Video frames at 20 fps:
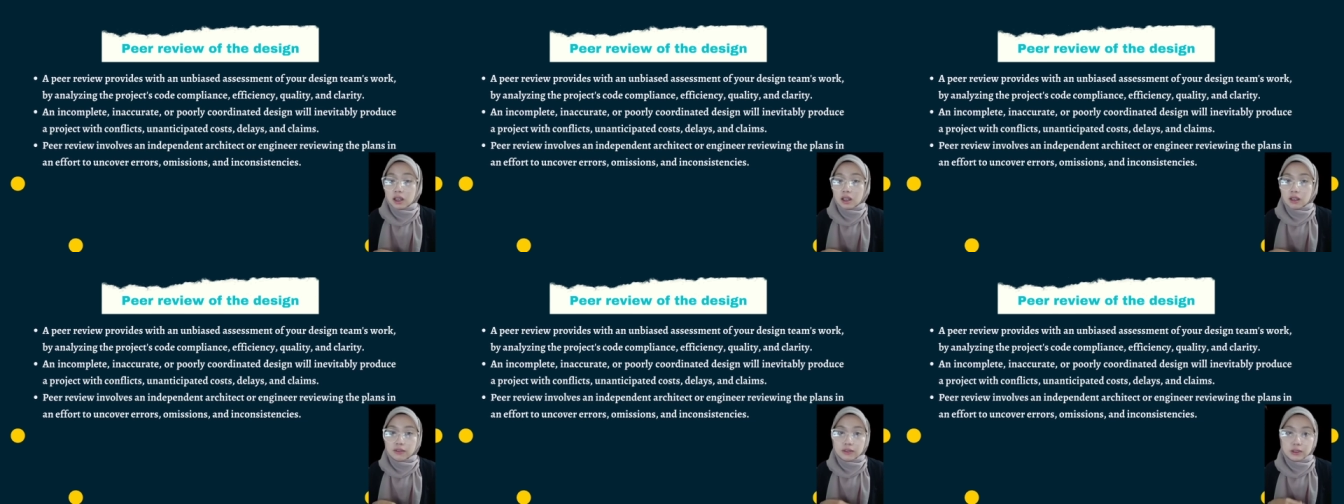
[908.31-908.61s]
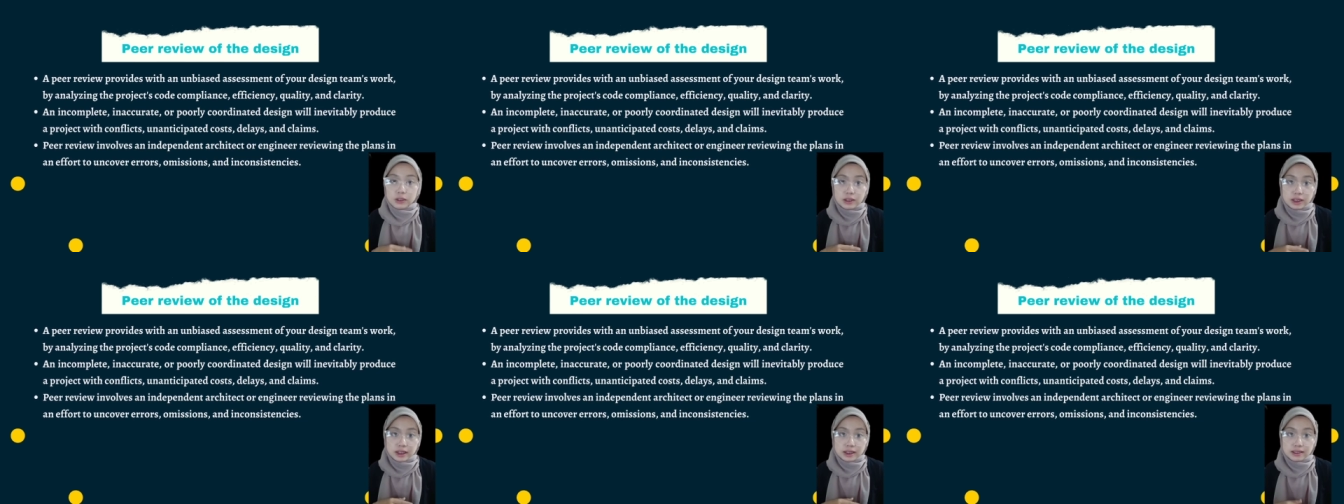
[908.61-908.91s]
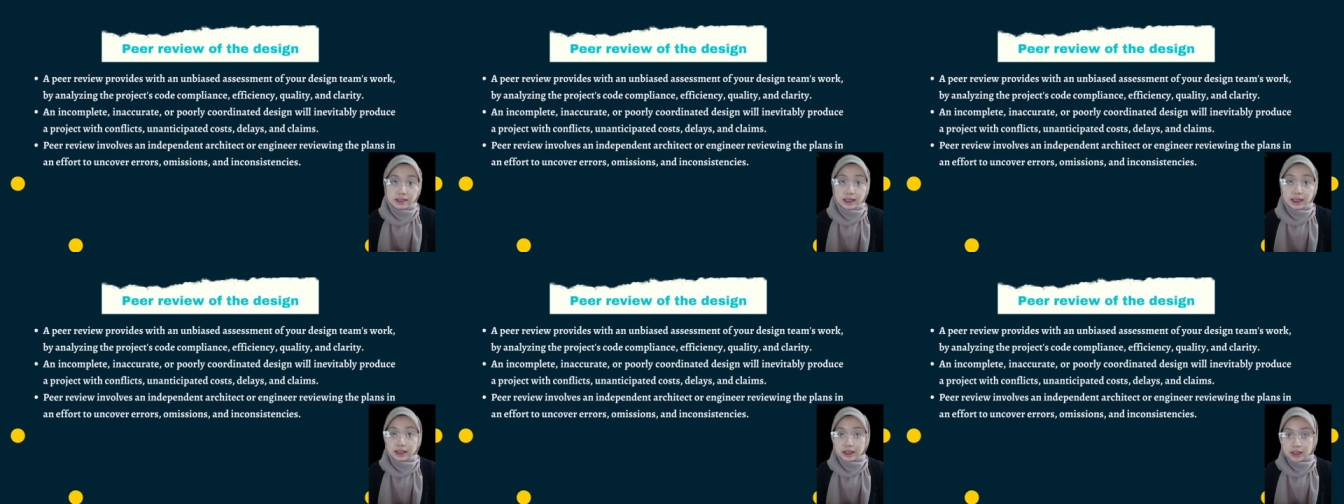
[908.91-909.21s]
of your
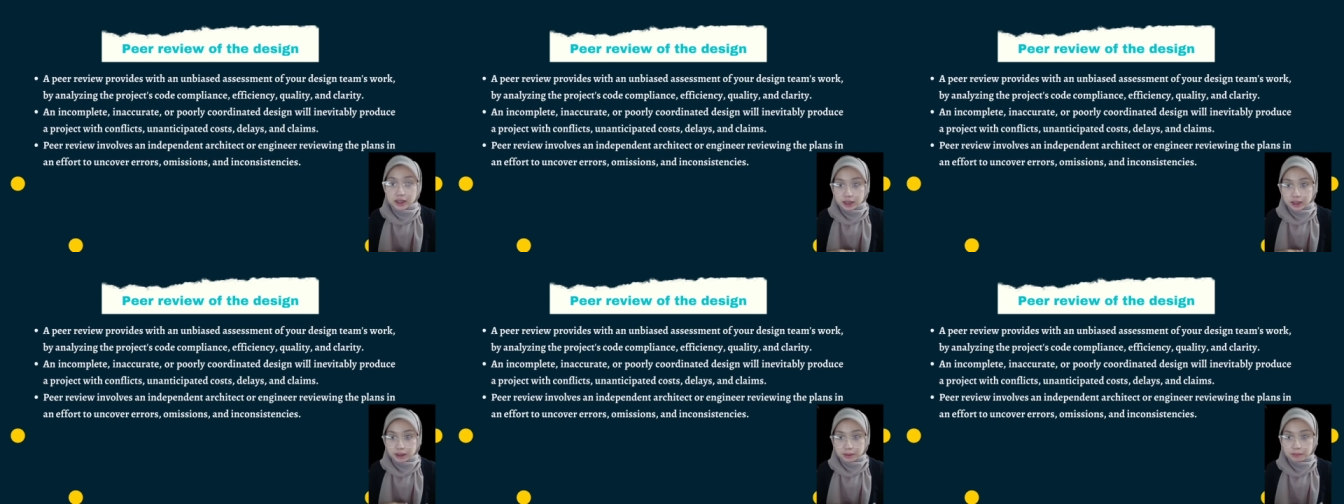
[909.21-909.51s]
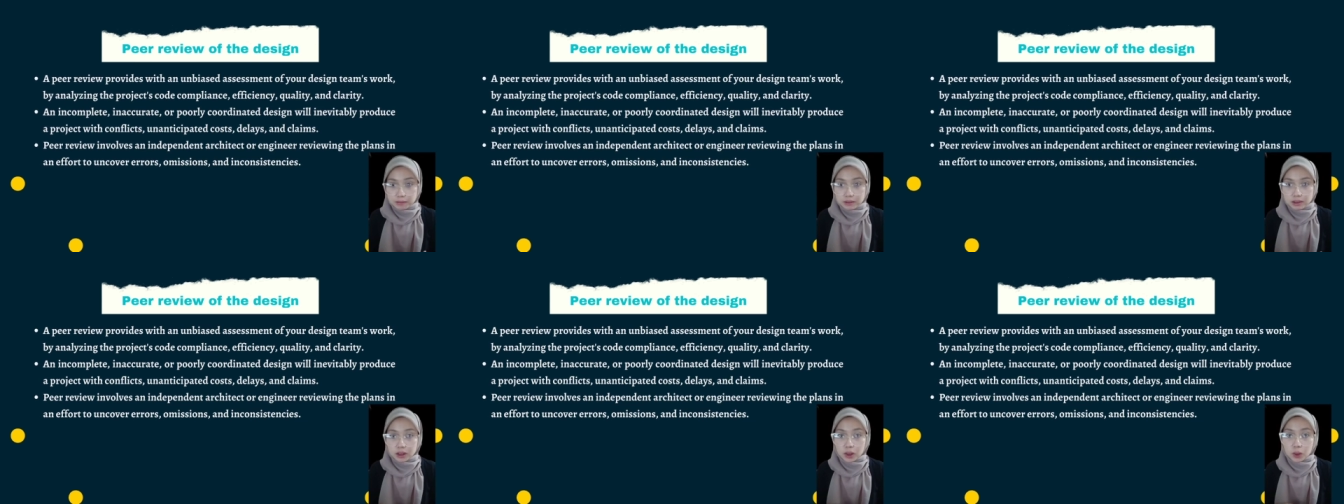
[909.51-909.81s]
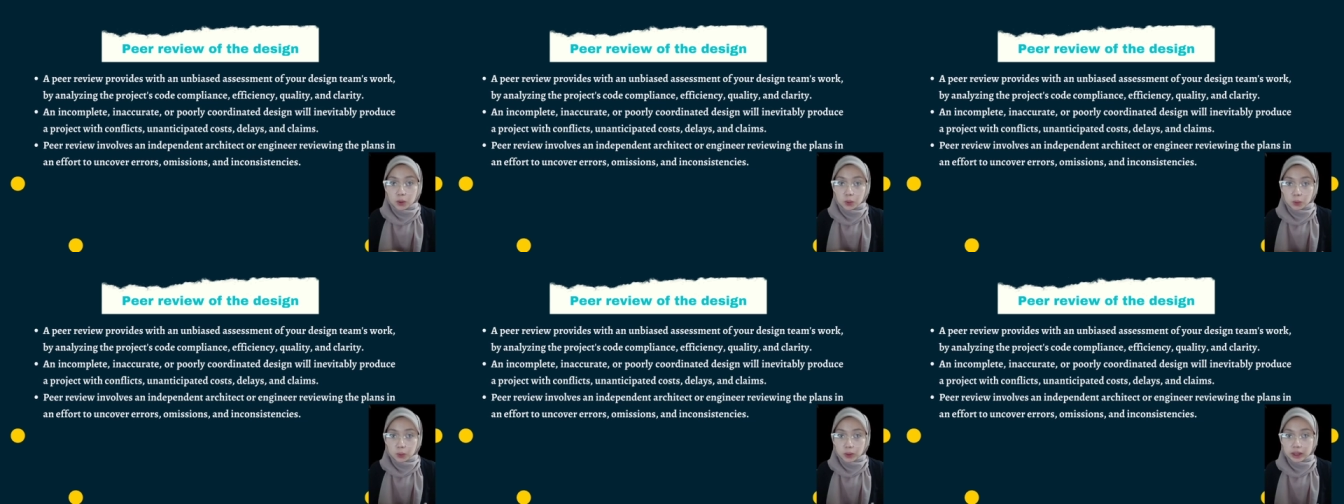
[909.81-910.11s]
design team's
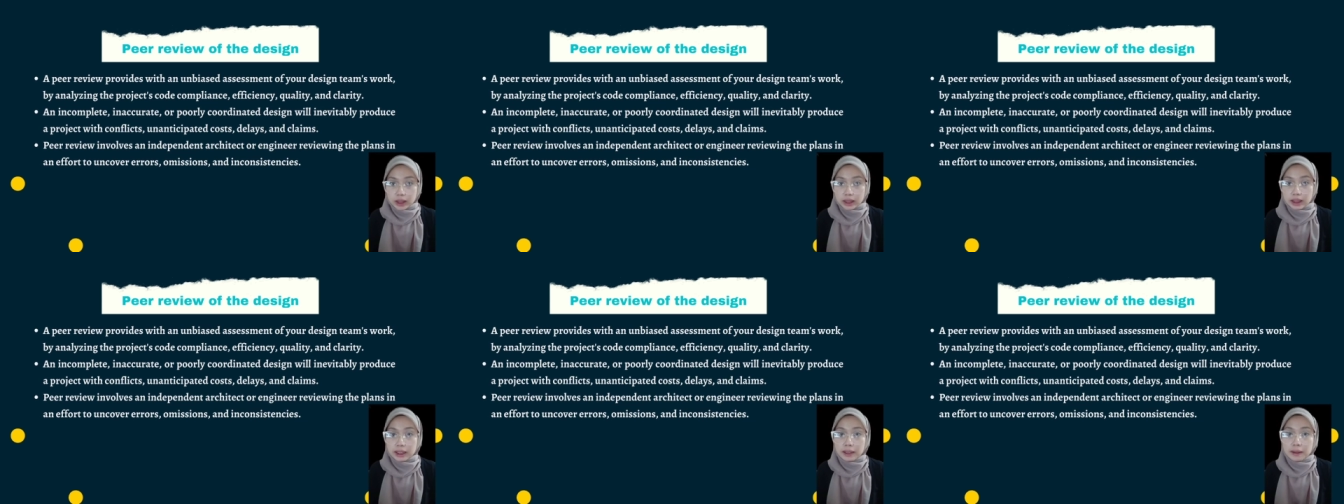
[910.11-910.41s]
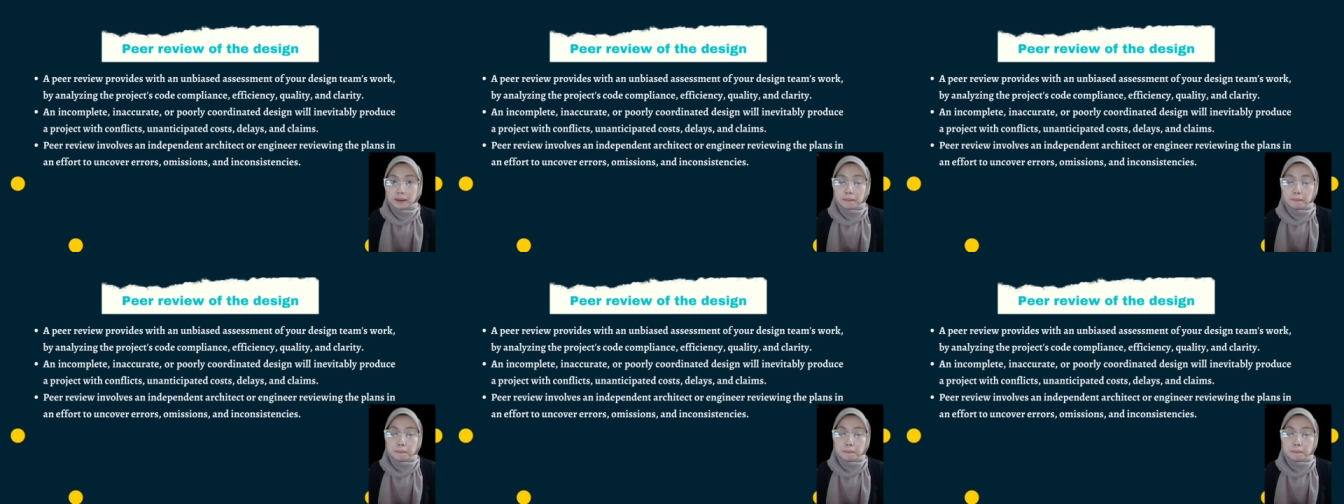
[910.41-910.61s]
work